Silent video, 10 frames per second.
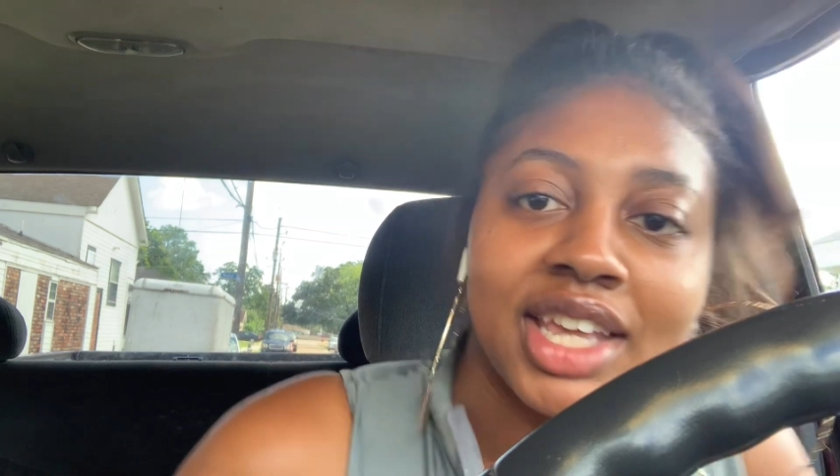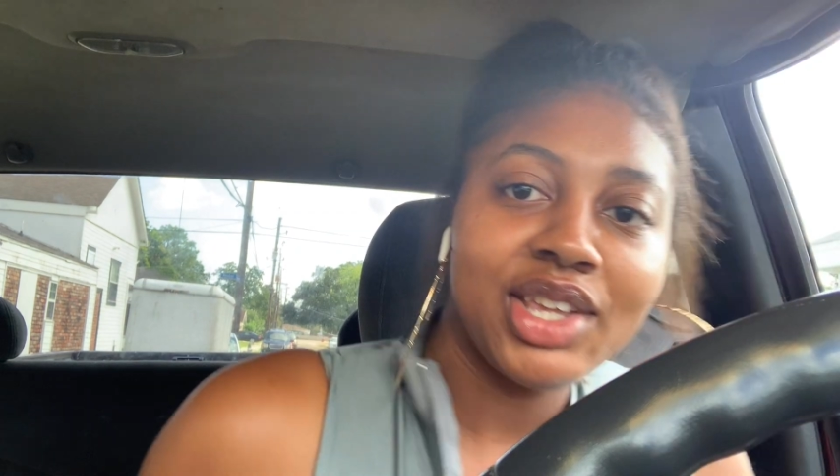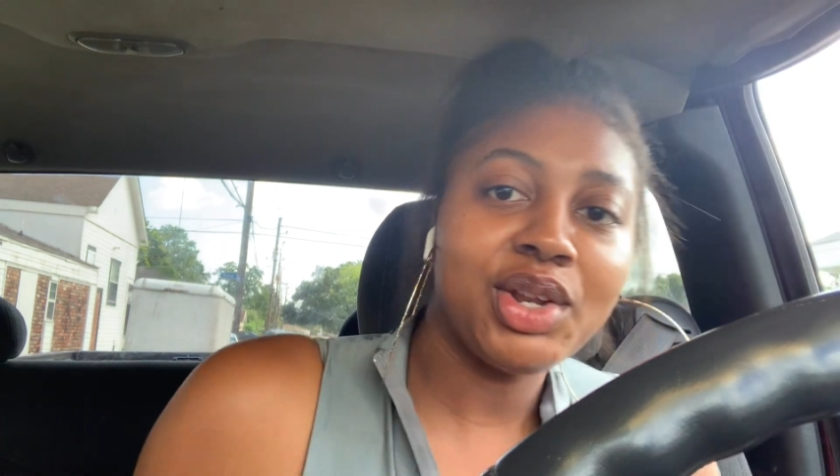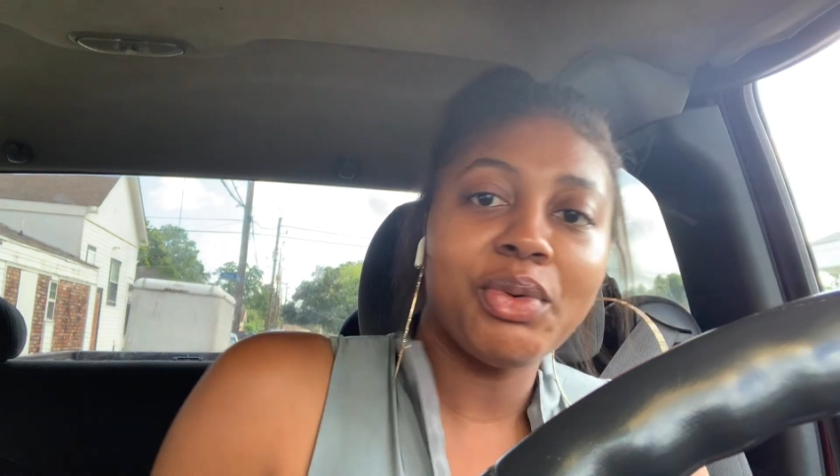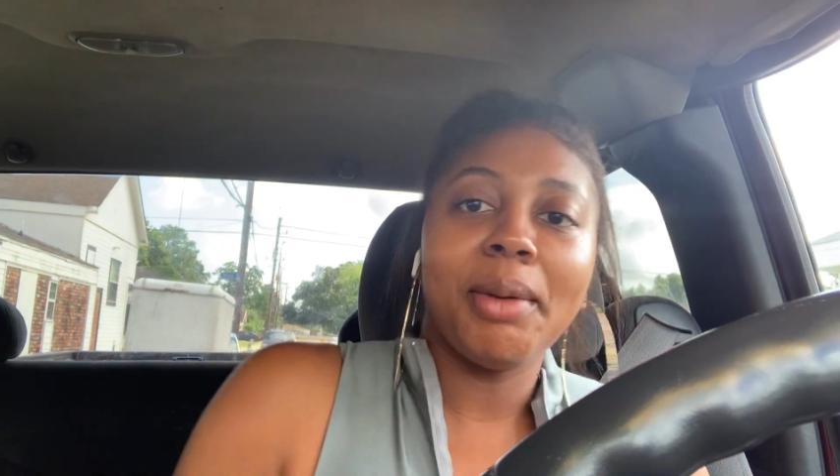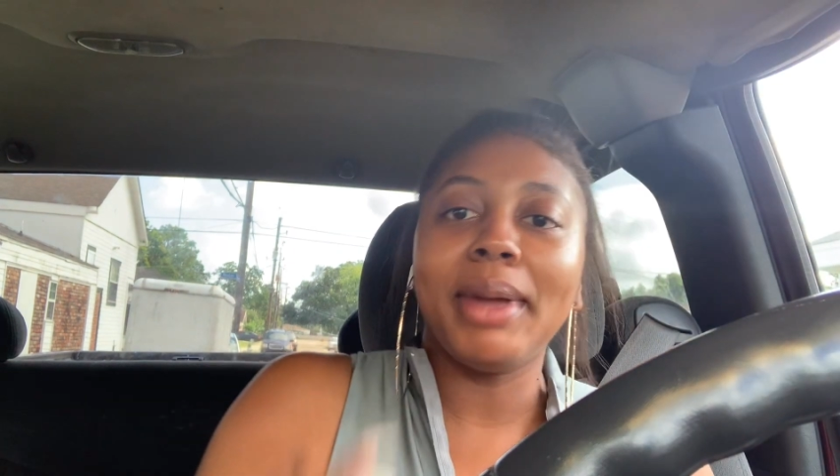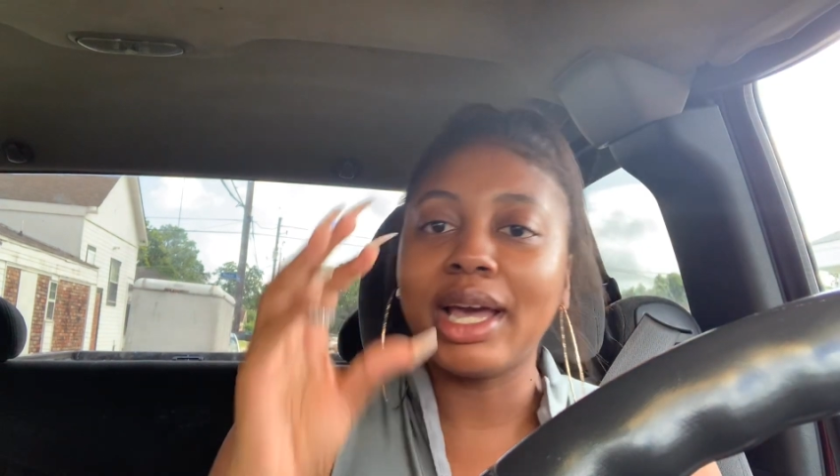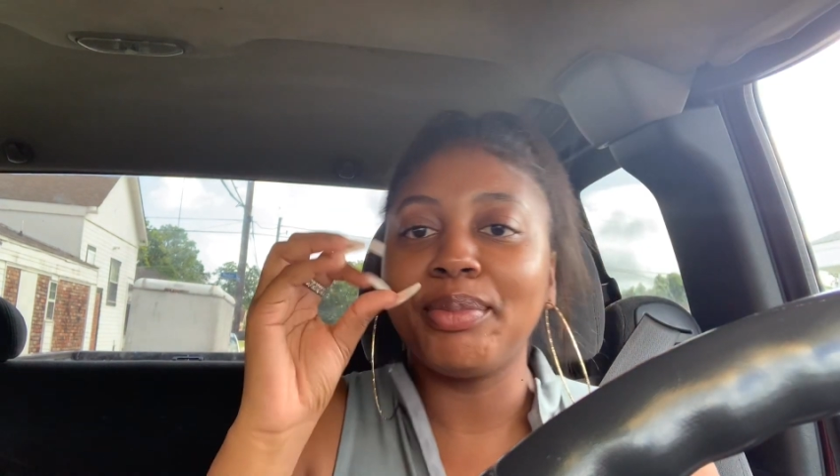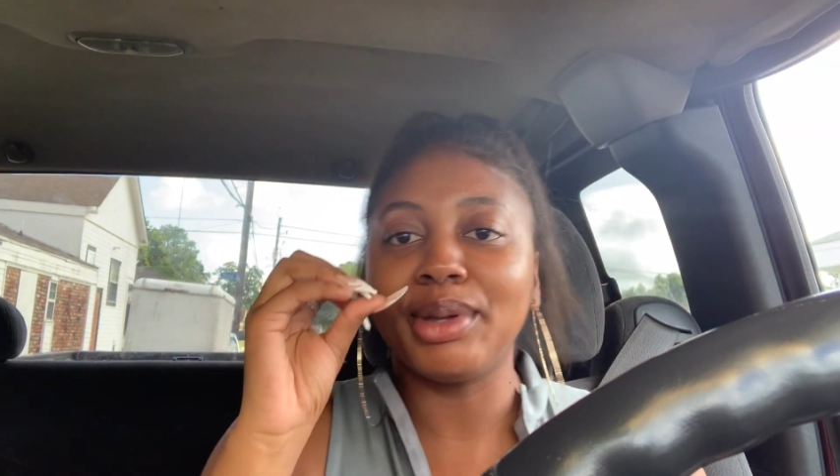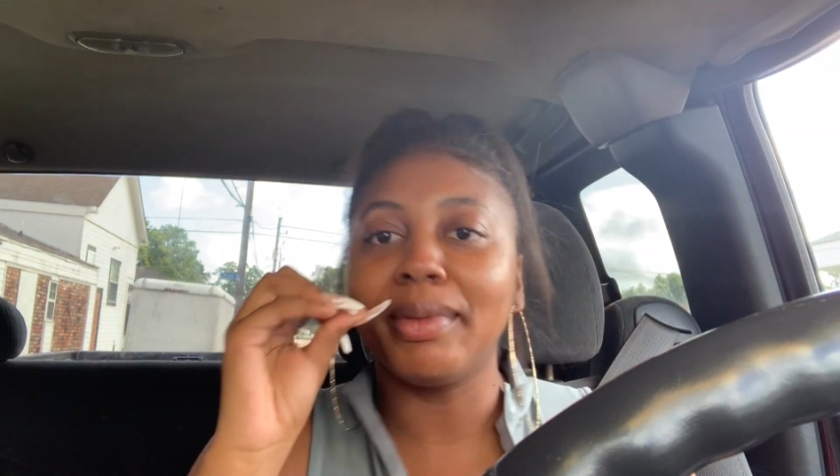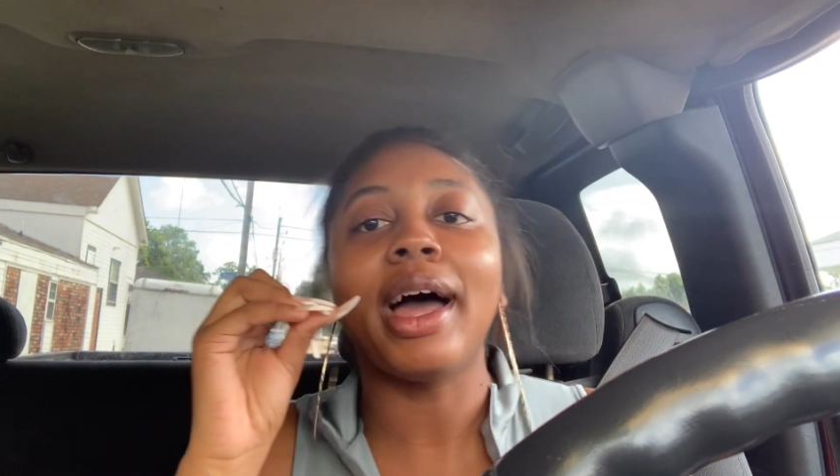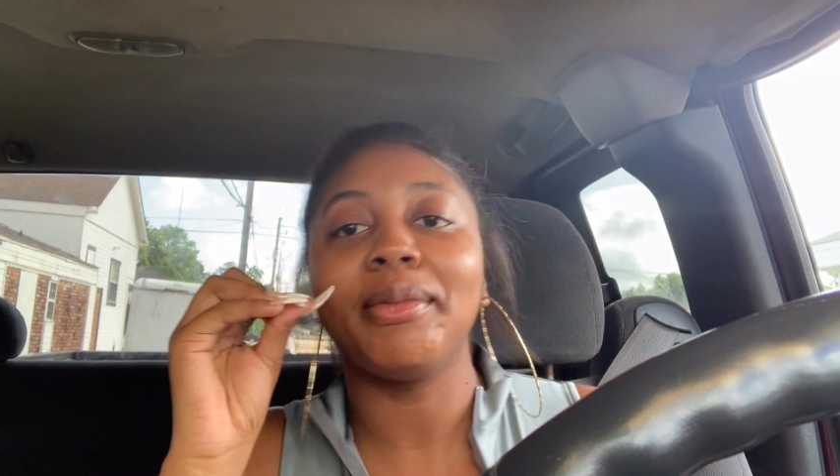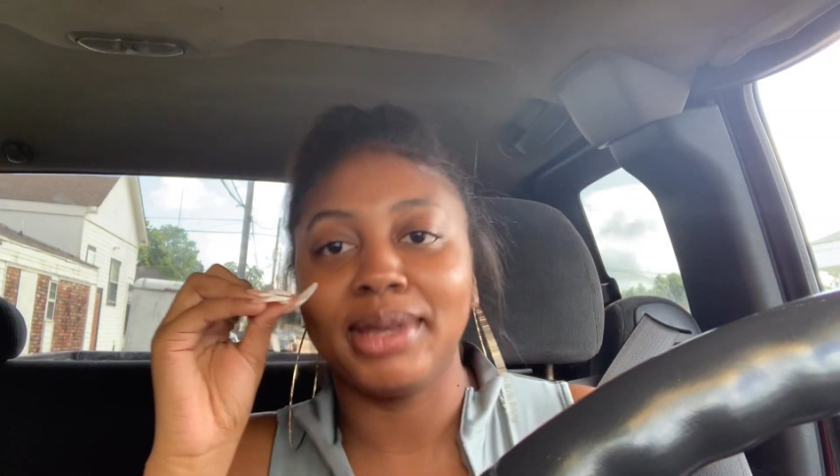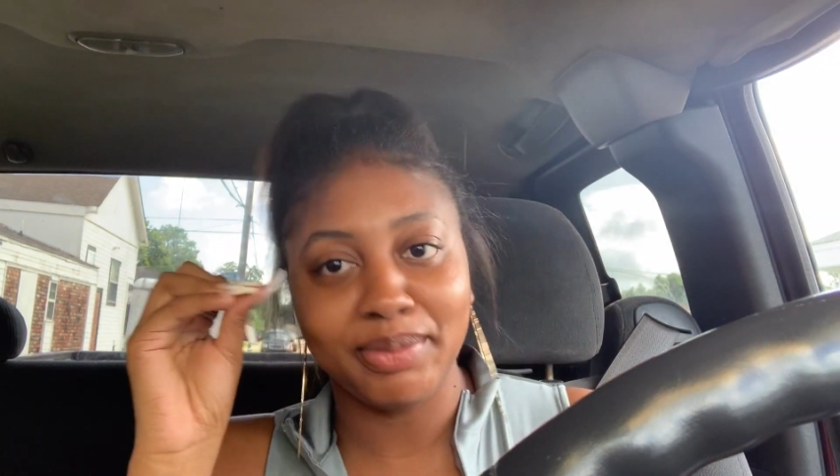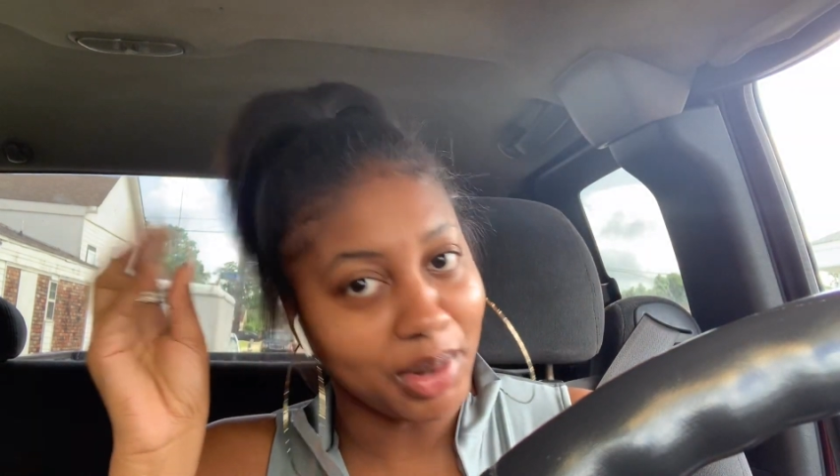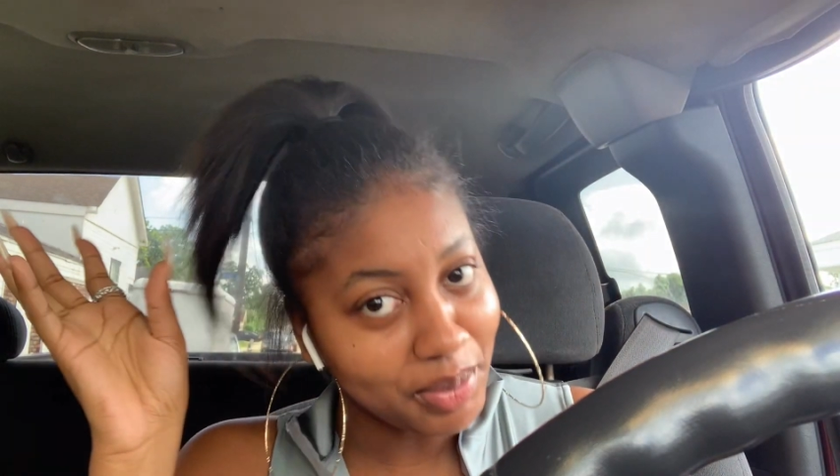you know what, make up your mind, people.